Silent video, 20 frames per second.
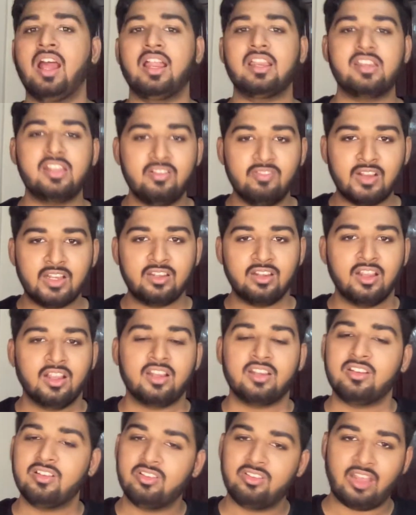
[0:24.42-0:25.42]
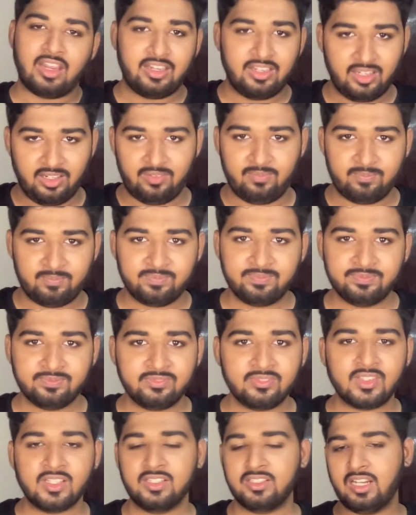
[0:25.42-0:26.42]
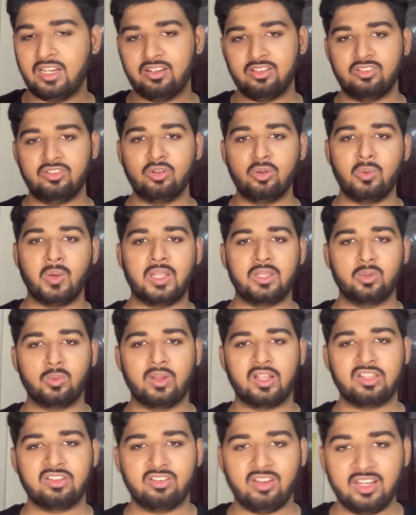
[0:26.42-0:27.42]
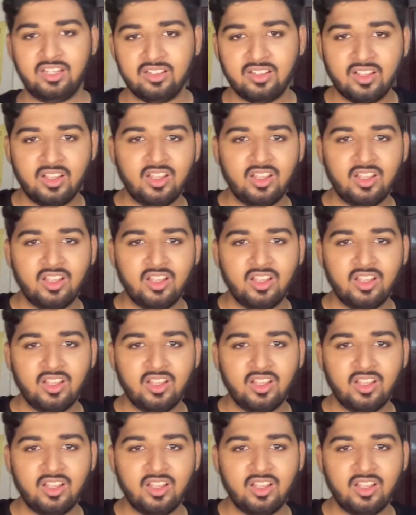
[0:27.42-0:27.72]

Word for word: and even designing. That is UI, UX, right?